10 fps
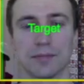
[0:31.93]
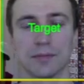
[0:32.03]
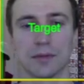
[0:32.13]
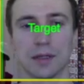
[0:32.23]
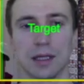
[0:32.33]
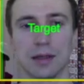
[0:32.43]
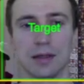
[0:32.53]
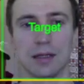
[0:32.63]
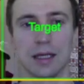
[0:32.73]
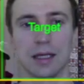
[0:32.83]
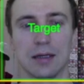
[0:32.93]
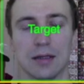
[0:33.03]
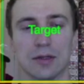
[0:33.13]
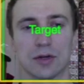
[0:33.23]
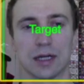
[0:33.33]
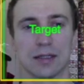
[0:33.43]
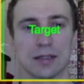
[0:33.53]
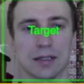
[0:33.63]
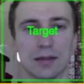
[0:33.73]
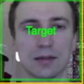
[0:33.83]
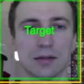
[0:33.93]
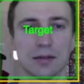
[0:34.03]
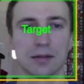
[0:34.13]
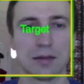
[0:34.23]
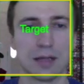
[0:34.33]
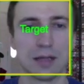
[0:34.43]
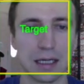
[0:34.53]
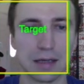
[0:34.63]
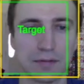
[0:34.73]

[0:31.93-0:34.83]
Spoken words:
and then tracks it live